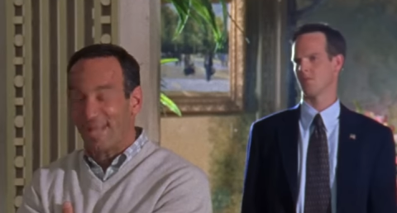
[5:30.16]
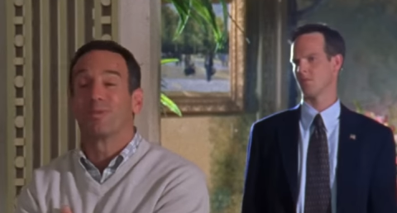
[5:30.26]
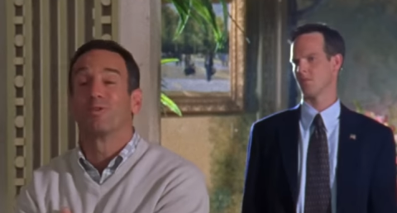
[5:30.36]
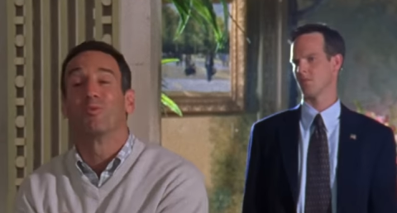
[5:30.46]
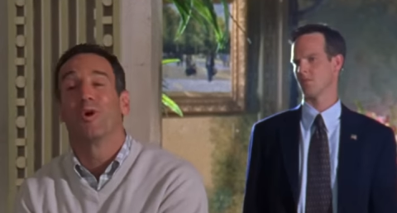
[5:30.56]

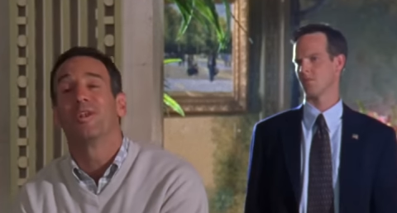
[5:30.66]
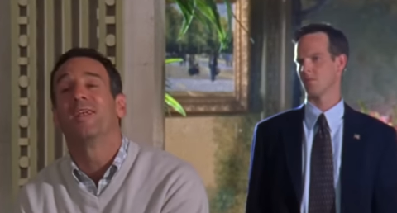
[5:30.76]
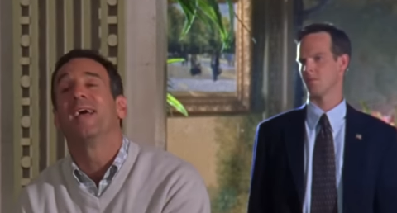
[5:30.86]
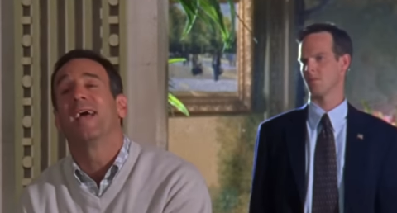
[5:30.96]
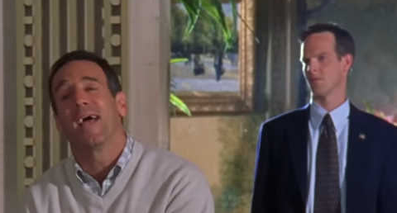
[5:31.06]
Speaker 1: That is
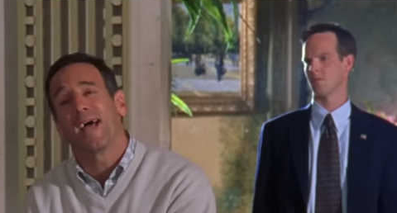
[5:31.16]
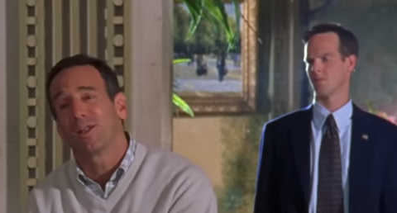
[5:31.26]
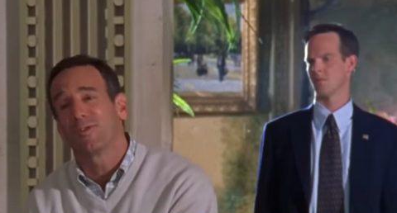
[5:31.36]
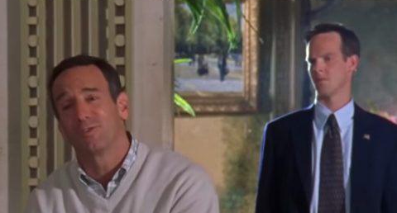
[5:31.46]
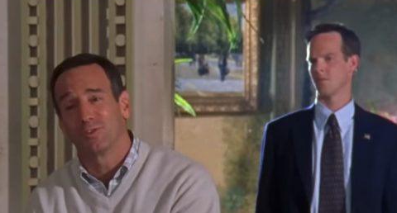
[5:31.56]
one
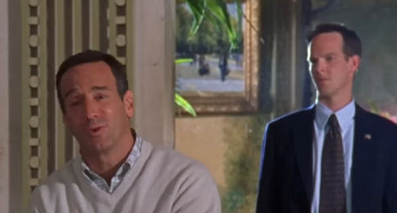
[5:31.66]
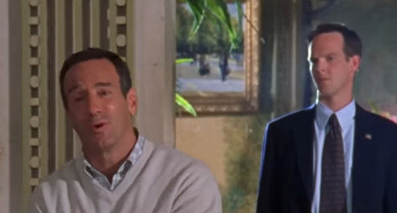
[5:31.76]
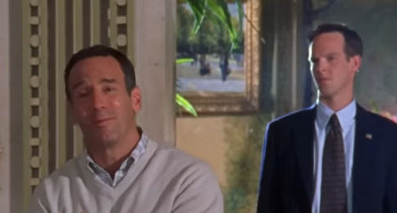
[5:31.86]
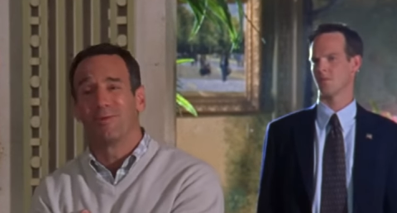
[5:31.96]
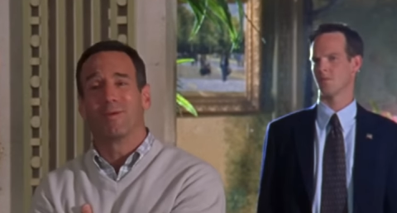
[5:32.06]
hell of a
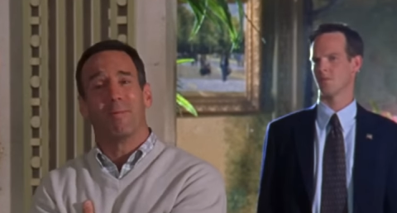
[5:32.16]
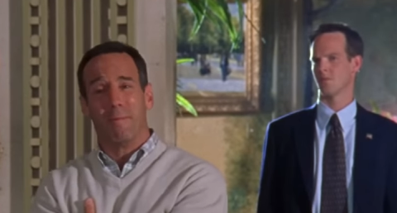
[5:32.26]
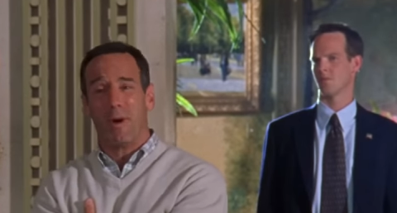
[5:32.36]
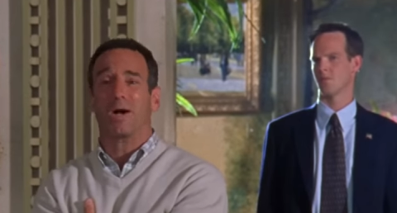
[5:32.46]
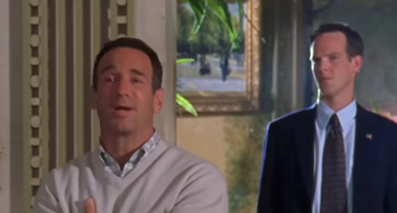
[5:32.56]
story, Mister
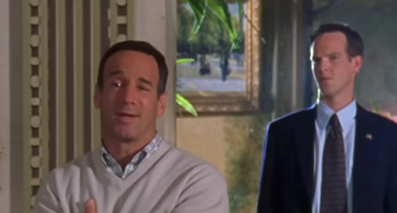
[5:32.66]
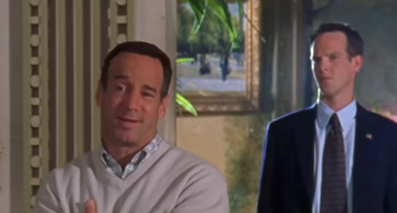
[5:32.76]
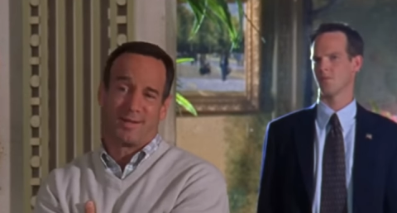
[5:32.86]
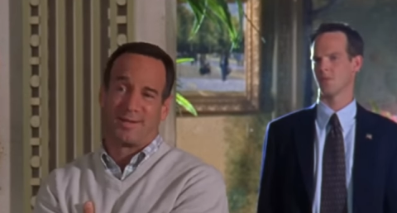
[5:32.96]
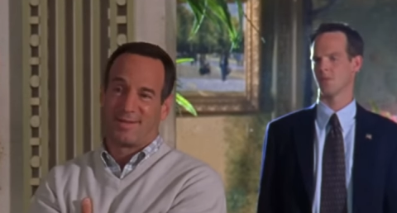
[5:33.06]

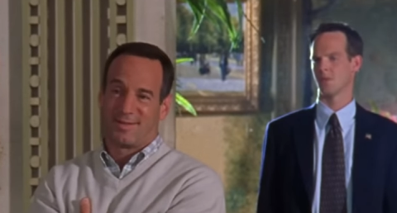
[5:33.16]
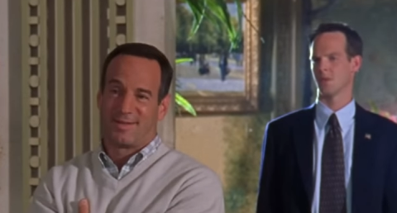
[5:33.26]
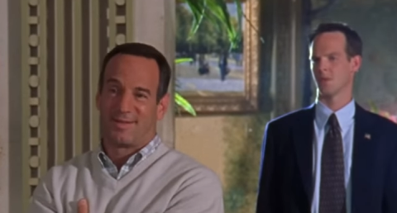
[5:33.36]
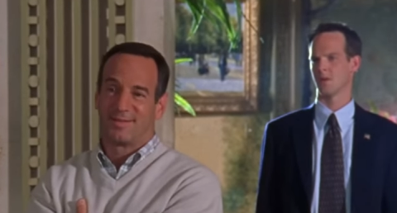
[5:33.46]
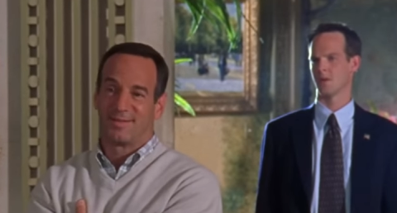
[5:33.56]
Monk.
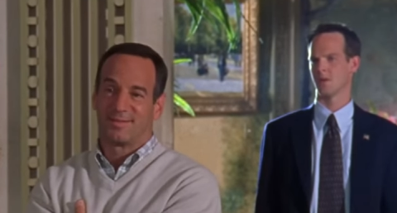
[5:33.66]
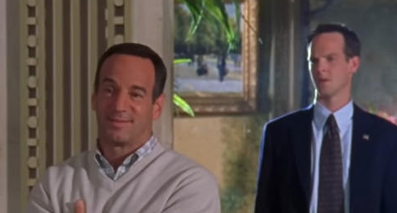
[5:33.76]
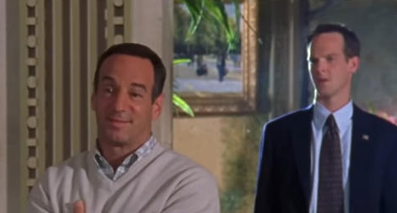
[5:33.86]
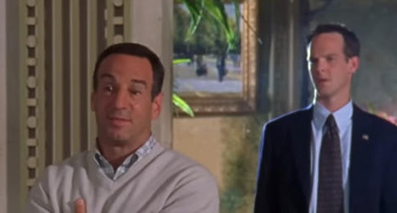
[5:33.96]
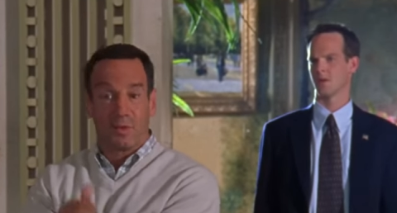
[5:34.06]

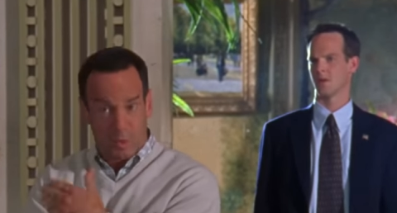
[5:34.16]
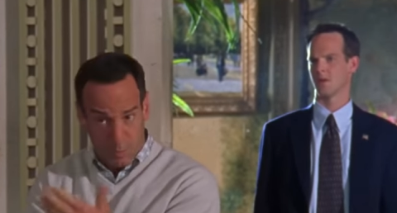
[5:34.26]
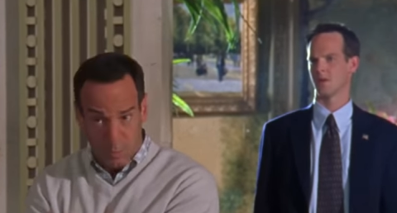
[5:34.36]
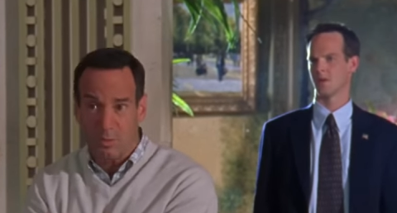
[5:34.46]
If you could